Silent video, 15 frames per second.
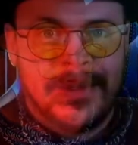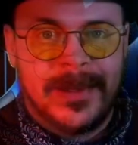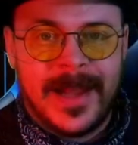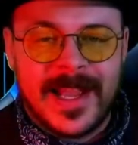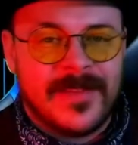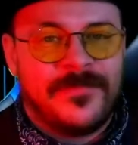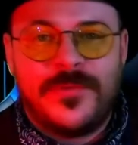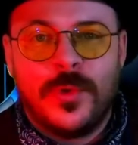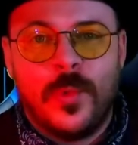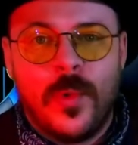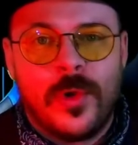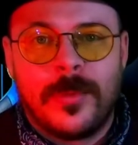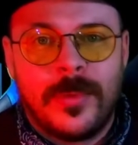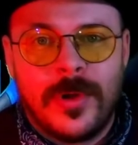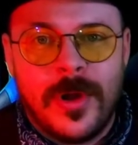I can feel
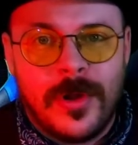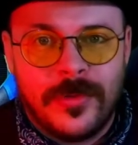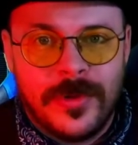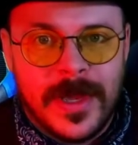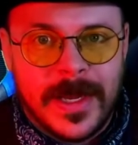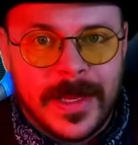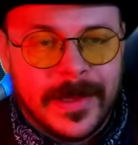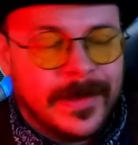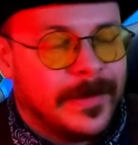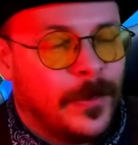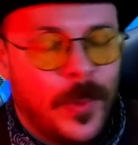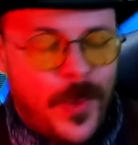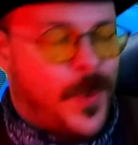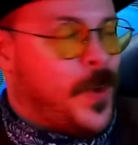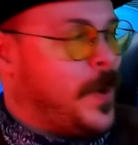warmer already.
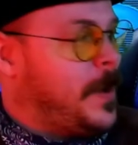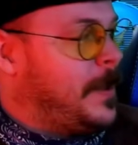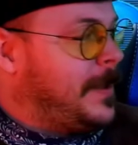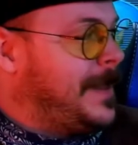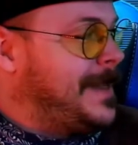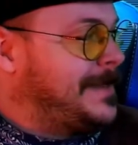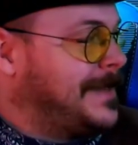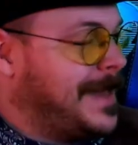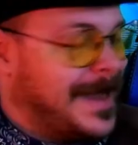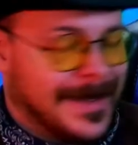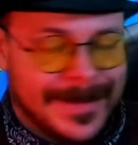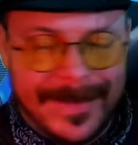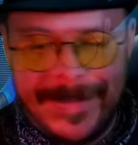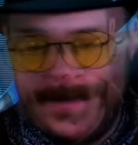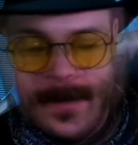Whew, that's nice.
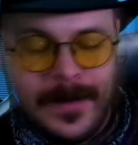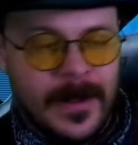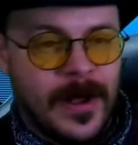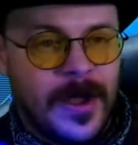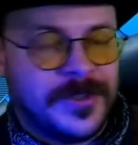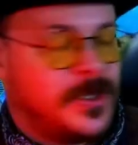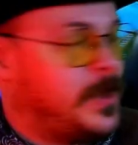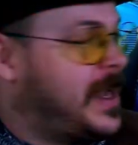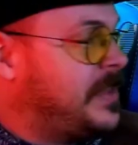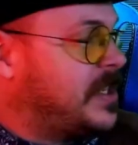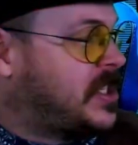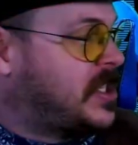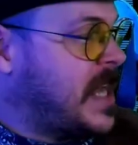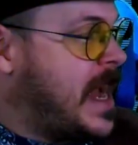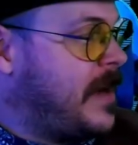Also, we got the
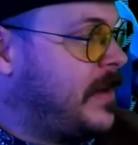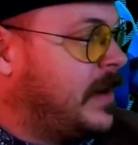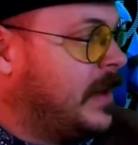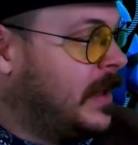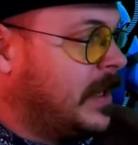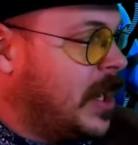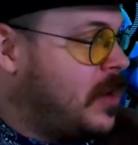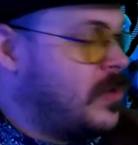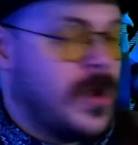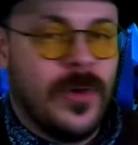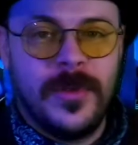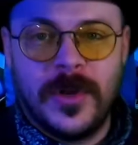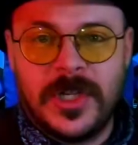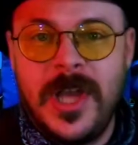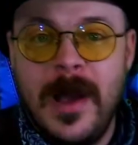siren. Oh no,
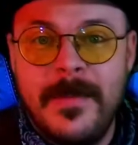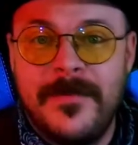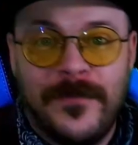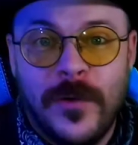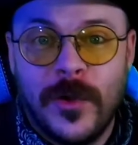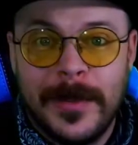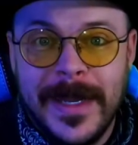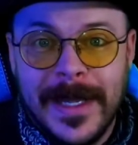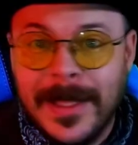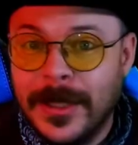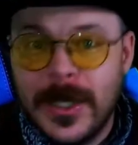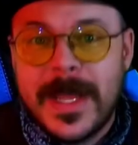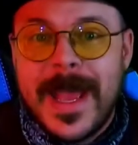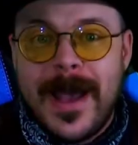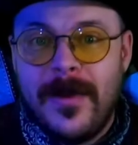they're coming for me.
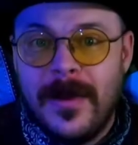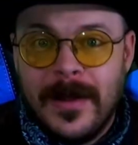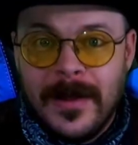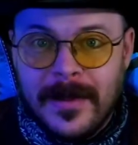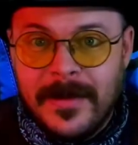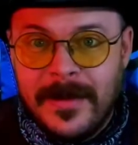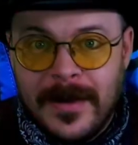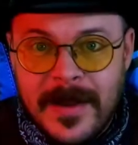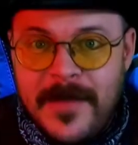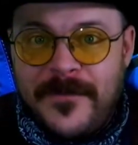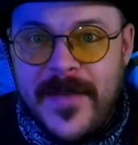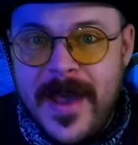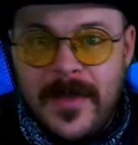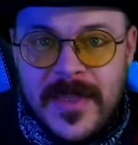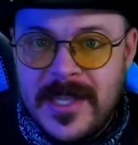Look out. They
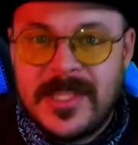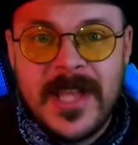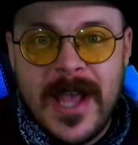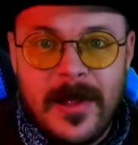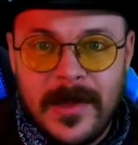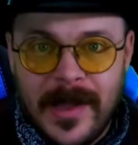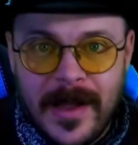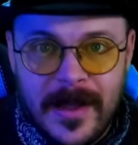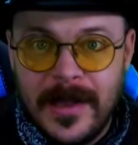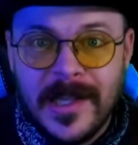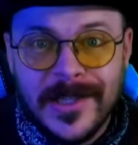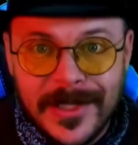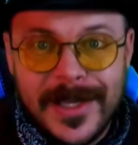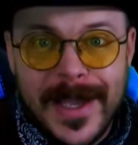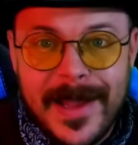found this outlaw.
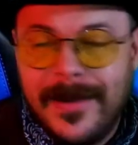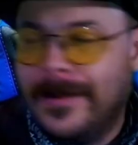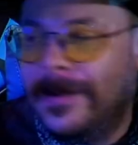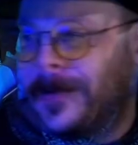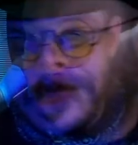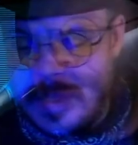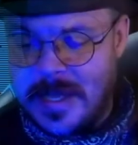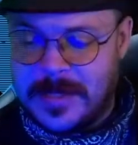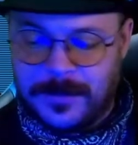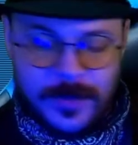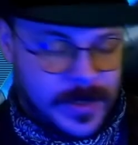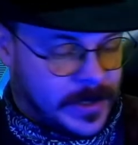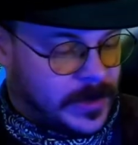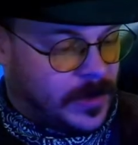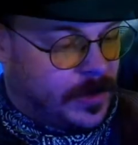Look out. That's
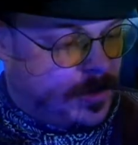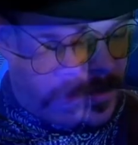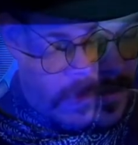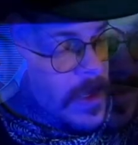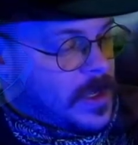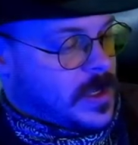pretty cool.